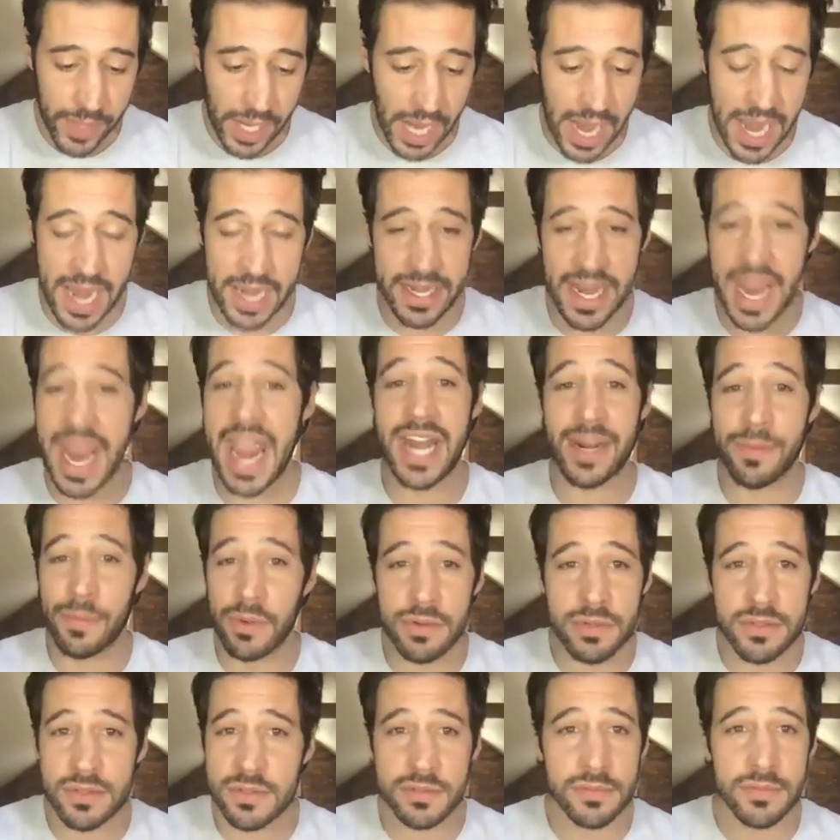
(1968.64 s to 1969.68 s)
and
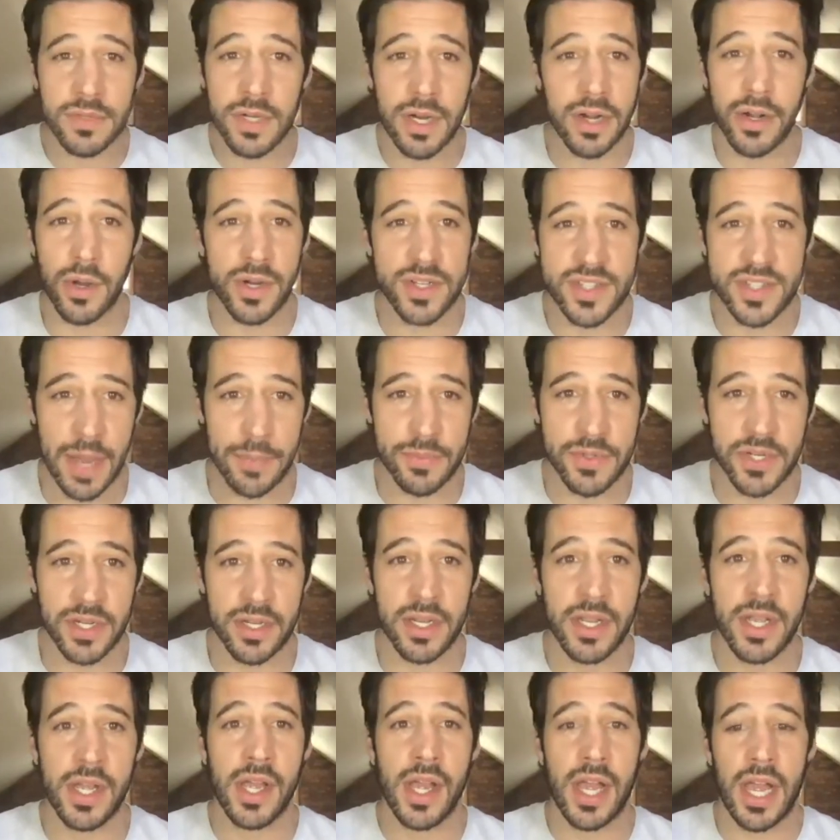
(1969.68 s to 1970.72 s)
animals are no exception.
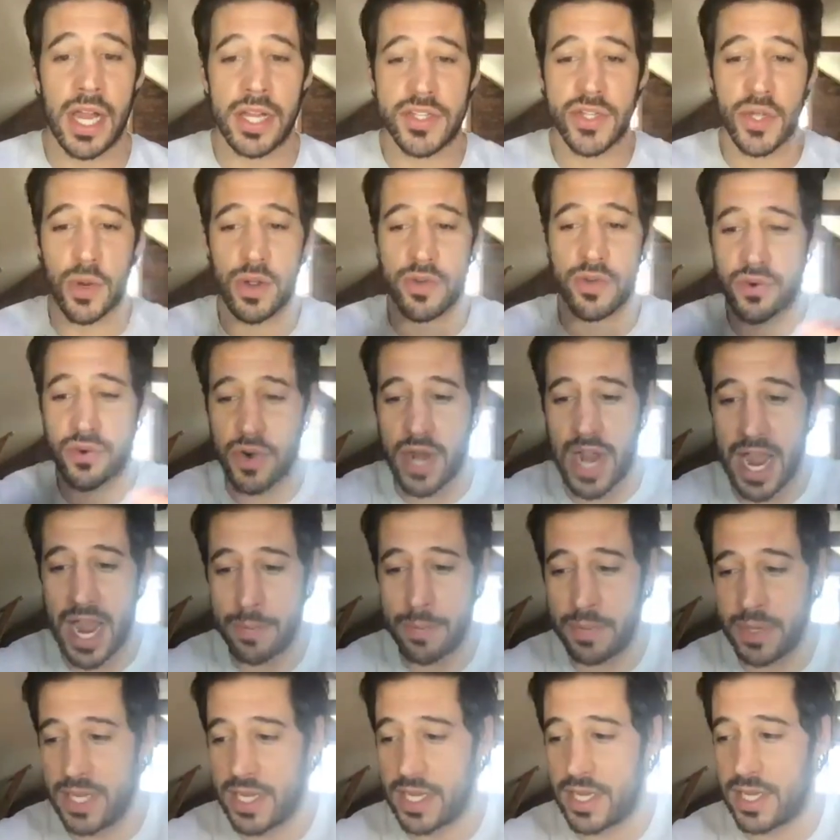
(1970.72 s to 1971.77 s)
And so if crap
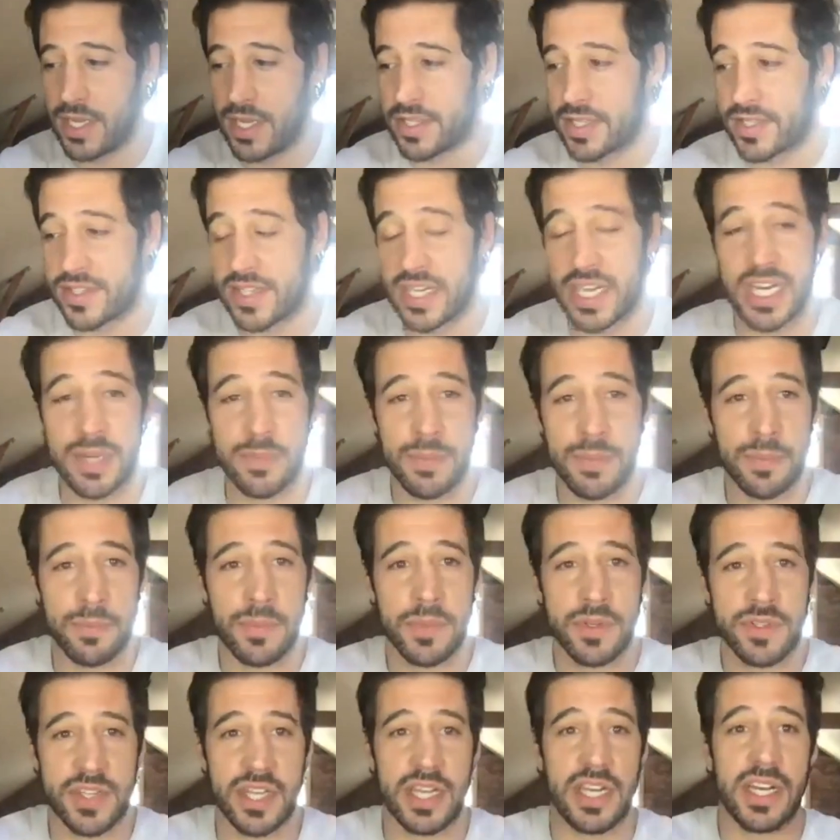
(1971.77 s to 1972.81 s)
is a synonym,
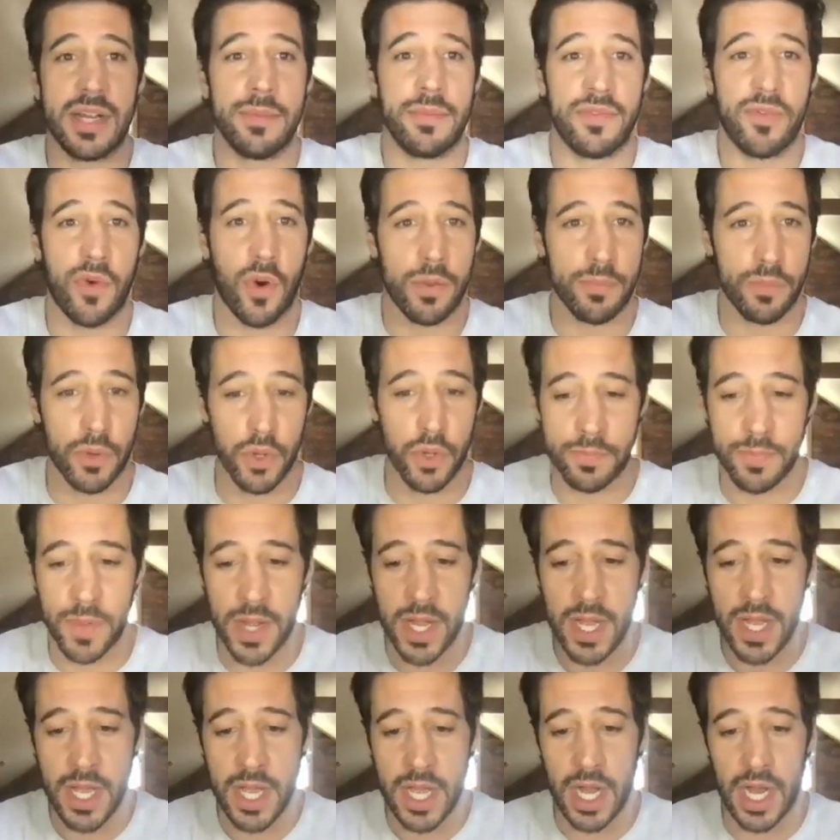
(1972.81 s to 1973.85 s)
synonym for poop,
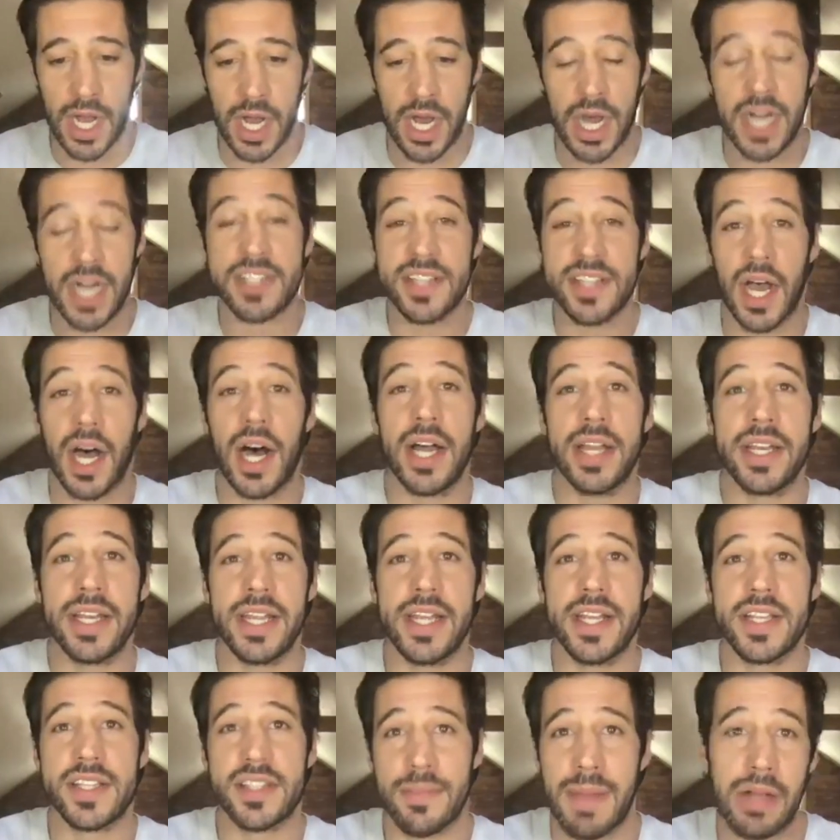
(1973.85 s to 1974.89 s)
uh, a ton
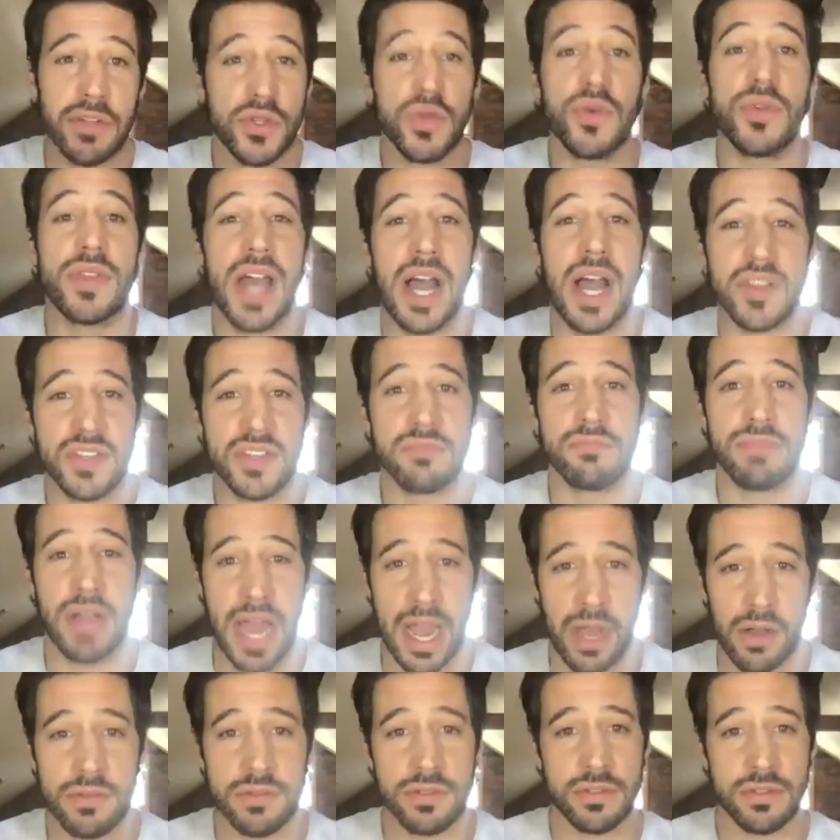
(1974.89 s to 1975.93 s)
is about 2,000
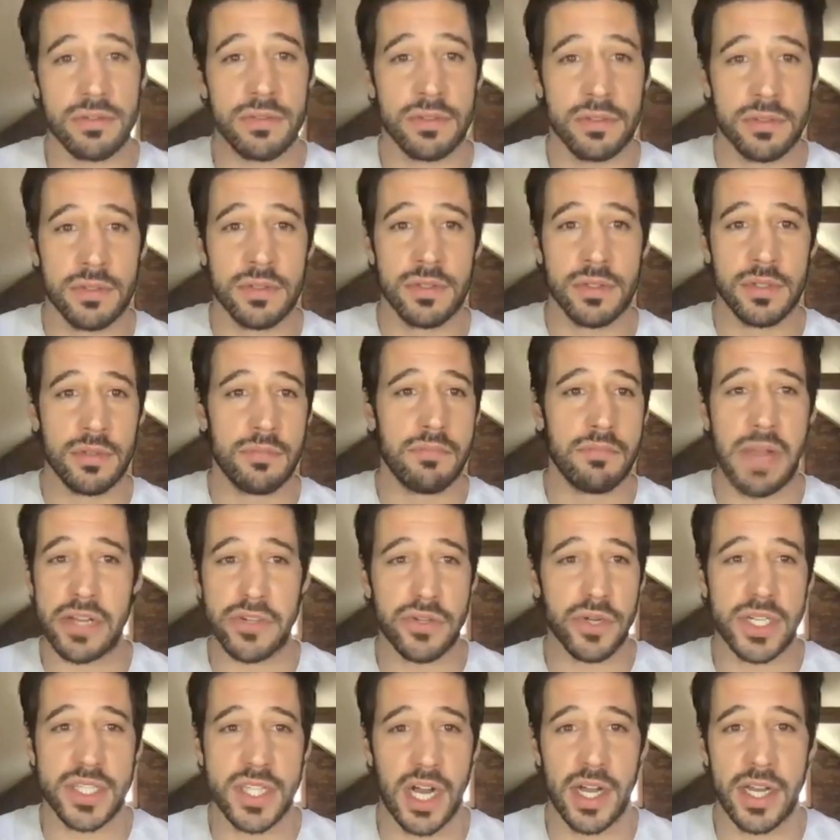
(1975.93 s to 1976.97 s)
pounds,
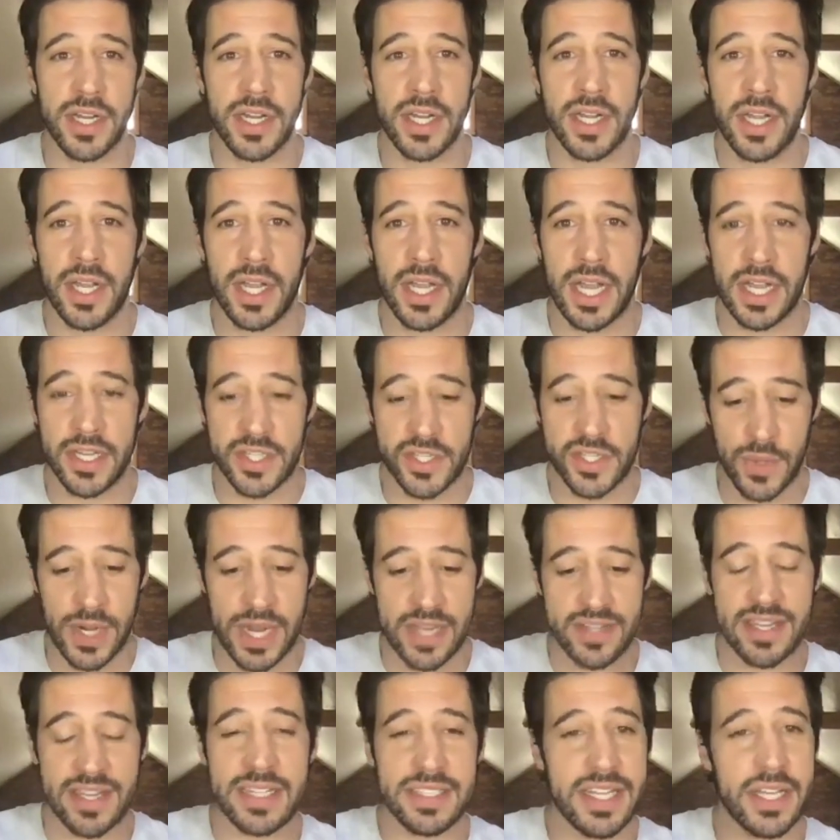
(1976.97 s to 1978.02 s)
metric ton. And so when I
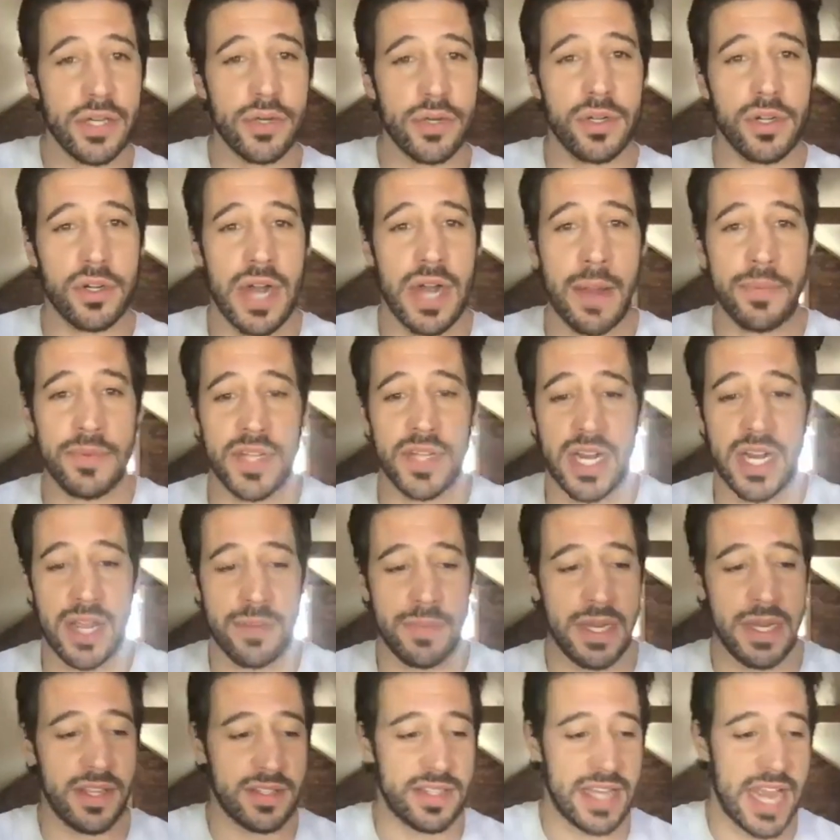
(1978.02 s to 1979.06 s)
say a literal crap ton, I
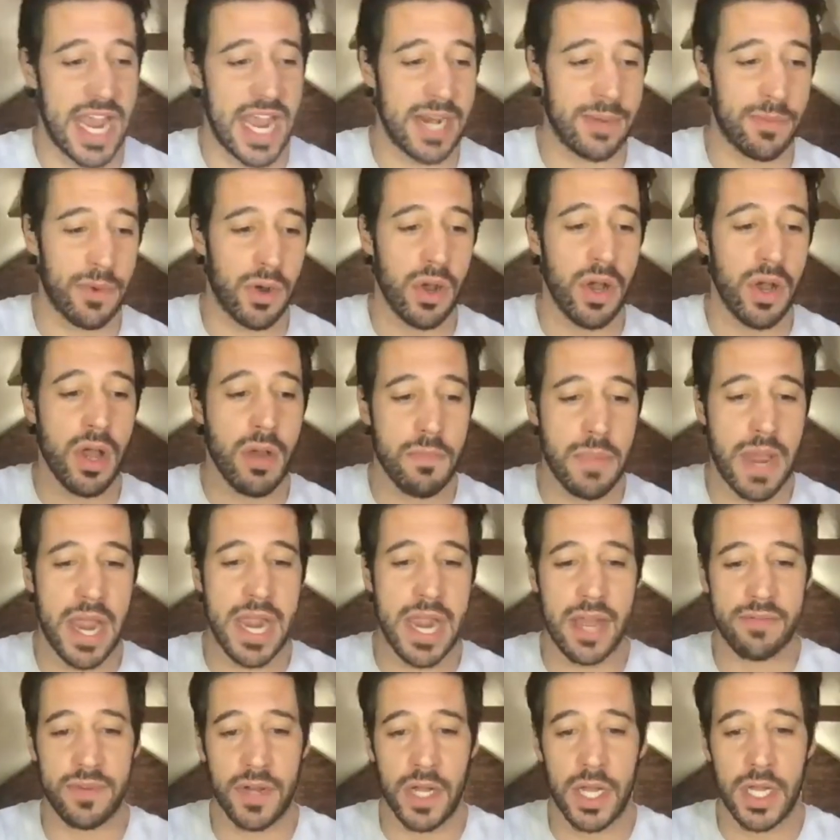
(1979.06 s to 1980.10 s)
mean this animal may
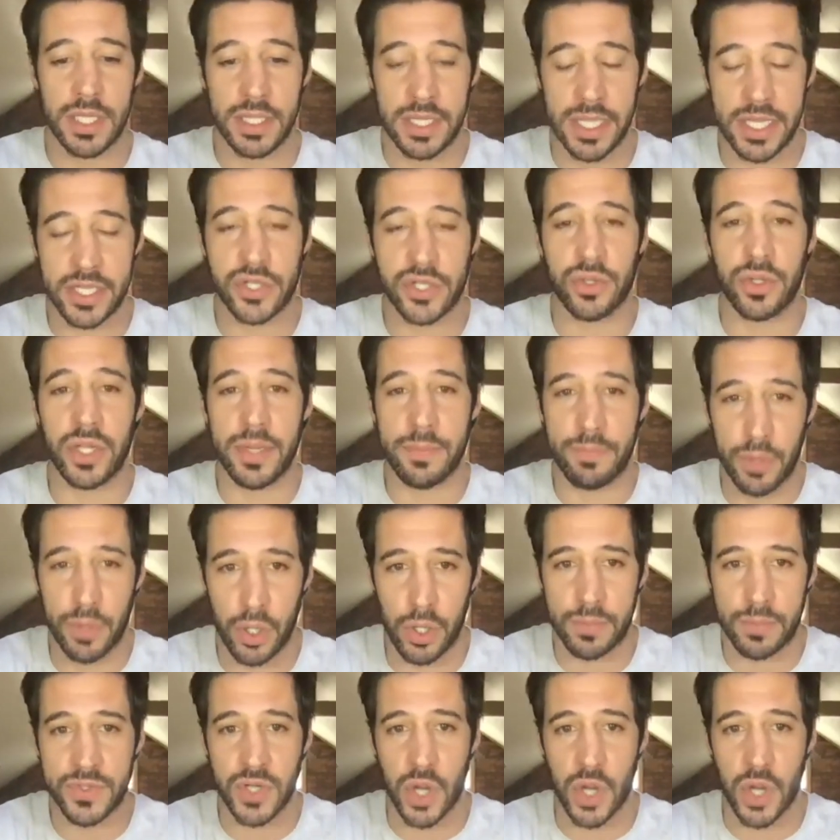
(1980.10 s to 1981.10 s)
have literally pooped